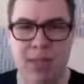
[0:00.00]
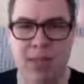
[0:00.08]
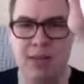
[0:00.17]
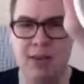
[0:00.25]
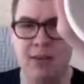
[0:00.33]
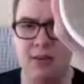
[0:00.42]

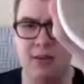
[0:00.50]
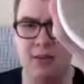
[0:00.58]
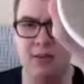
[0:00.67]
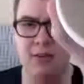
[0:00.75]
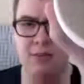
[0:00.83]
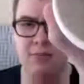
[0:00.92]
in
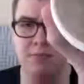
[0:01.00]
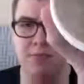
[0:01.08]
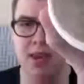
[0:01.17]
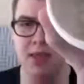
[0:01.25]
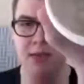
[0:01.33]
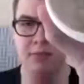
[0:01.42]

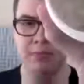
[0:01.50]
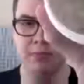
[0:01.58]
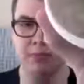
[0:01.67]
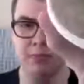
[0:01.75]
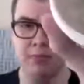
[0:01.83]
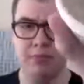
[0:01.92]
many
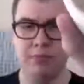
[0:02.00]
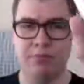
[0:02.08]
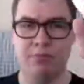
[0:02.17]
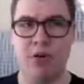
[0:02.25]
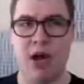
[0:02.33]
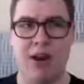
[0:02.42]

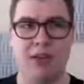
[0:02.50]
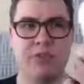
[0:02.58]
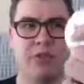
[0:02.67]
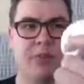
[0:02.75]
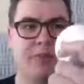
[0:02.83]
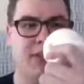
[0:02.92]
products
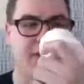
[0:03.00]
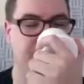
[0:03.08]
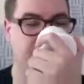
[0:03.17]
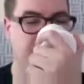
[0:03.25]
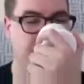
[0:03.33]
or companies.